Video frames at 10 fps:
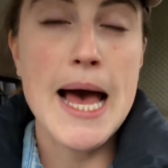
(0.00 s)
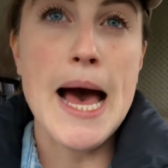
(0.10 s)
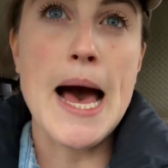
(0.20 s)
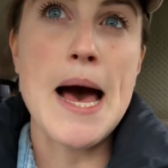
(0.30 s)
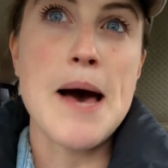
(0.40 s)

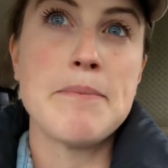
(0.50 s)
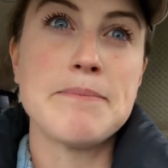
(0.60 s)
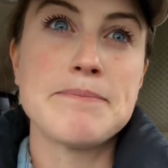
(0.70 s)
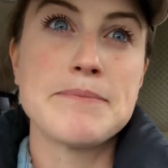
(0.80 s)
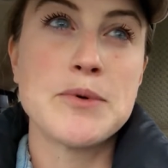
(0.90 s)

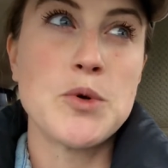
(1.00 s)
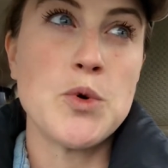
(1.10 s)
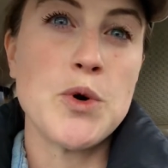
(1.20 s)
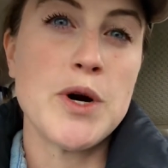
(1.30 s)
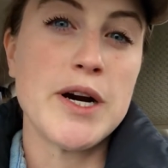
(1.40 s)
Um,
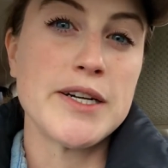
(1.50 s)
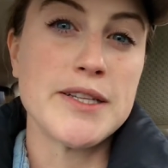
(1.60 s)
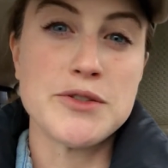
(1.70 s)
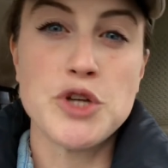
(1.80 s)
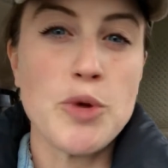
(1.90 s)
or
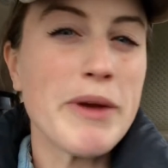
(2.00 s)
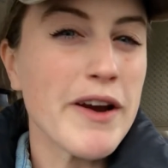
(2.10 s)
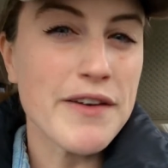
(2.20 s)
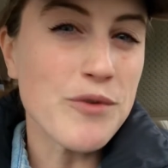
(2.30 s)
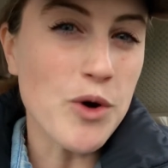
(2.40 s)
little
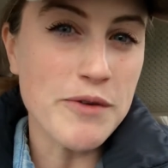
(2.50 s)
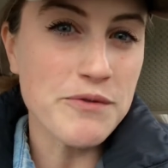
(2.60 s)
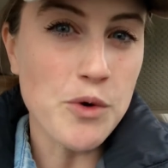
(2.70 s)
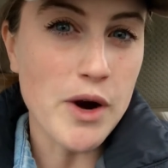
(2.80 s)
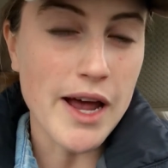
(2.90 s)
topiary form
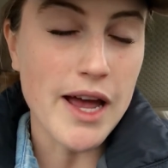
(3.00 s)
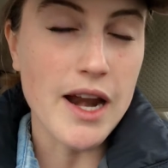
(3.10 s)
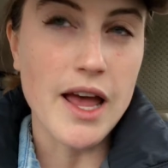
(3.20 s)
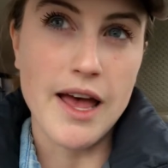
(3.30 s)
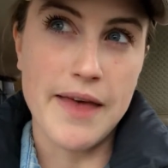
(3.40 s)
for
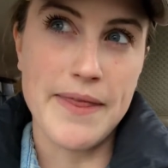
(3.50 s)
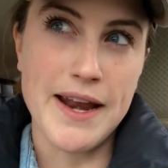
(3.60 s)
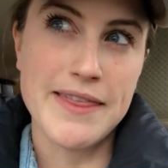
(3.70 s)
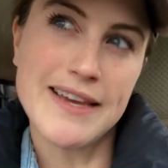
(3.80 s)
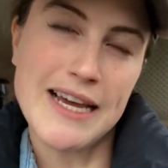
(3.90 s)
it and then
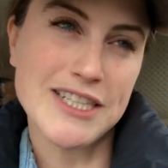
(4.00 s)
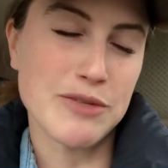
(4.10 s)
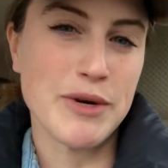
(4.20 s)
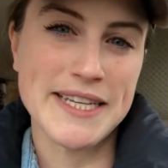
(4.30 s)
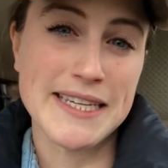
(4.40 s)
I think I
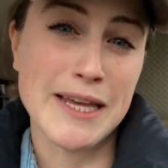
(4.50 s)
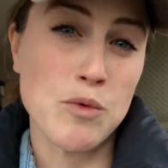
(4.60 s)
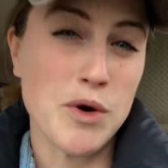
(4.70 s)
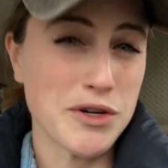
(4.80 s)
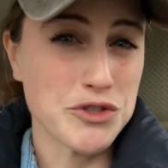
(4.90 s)
actually want to get like
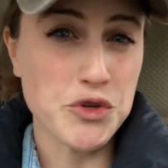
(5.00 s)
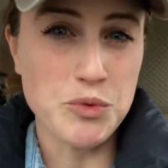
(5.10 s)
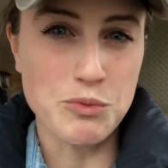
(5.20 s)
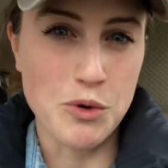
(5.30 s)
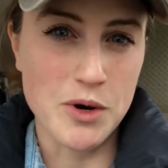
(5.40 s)
one or two
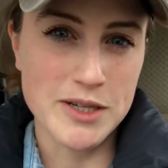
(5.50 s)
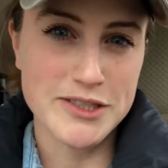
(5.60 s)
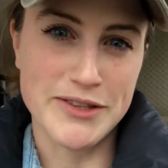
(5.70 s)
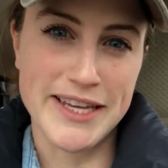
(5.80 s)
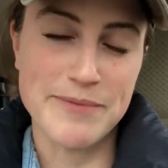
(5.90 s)
more
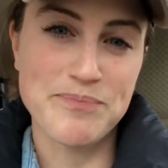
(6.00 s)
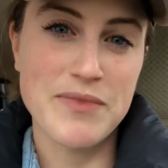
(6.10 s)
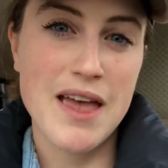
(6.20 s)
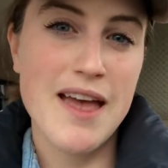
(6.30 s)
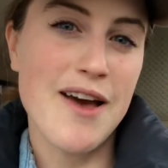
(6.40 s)
so that
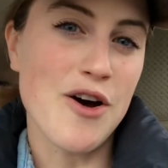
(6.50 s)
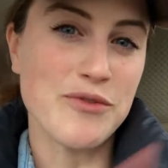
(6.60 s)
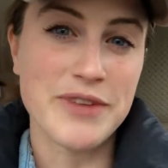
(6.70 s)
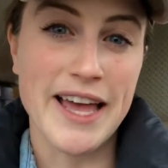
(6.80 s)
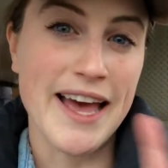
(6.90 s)

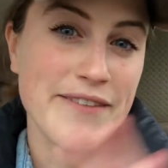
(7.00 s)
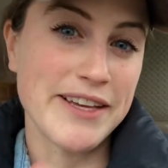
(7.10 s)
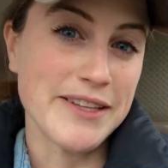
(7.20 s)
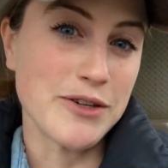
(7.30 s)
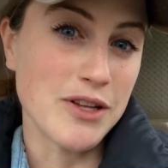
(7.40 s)
hopefully I have
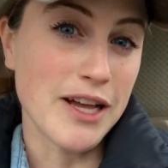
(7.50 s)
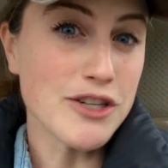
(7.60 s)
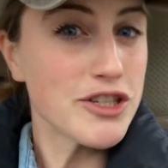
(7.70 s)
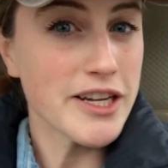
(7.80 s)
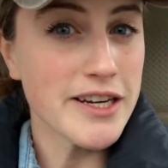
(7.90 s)
like a little
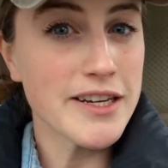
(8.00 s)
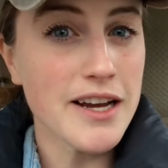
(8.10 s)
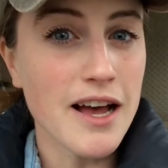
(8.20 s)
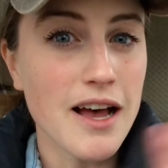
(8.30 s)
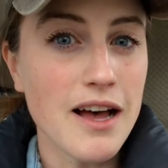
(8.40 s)
collection
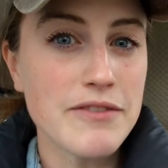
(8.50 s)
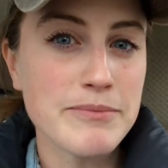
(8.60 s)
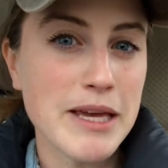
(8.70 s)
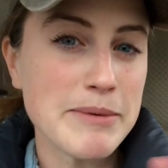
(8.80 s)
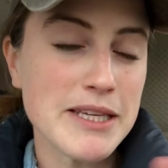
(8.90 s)
of
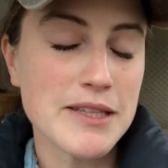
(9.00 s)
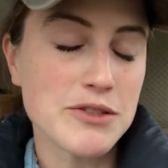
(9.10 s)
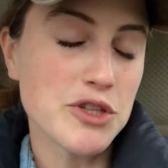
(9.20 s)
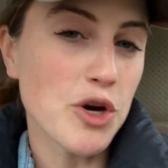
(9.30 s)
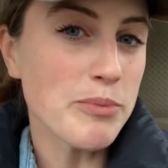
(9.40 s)
maybe
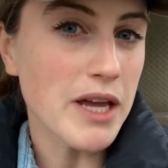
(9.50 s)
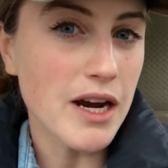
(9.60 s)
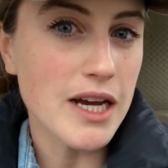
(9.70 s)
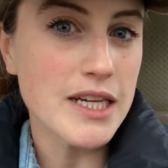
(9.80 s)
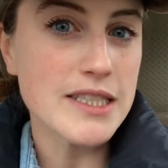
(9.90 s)
little
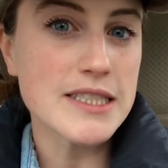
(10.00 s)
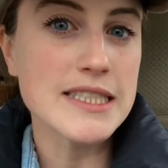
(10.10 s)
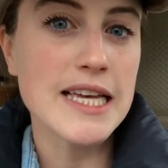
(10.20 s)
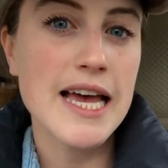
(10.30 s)
topiaries.